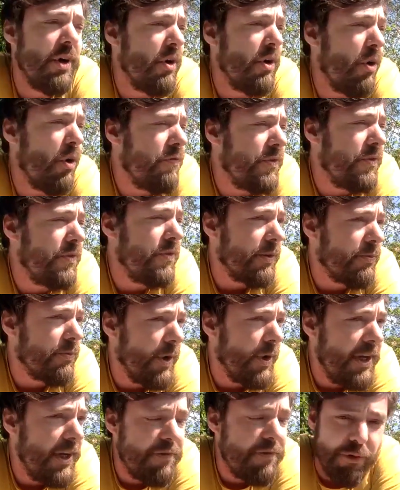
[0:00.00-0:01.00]
of that
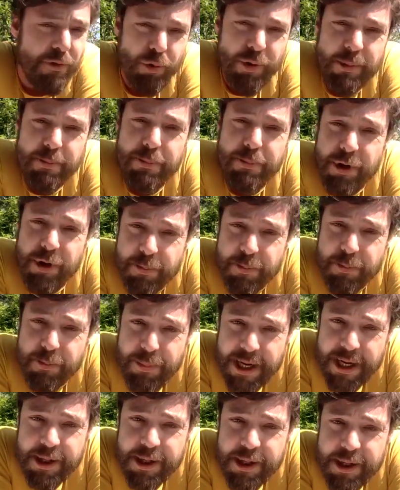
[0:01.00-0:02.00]
rainfall and put it back
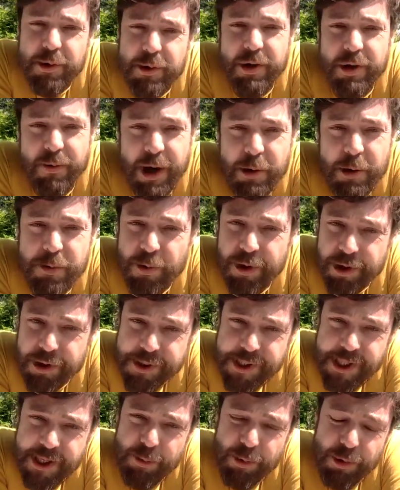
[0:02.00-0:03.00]
into your groundwater
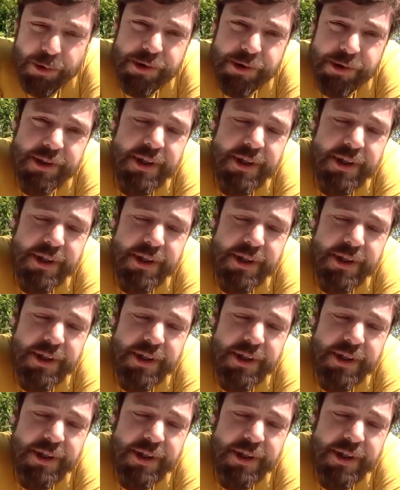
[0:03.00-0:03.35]
tables.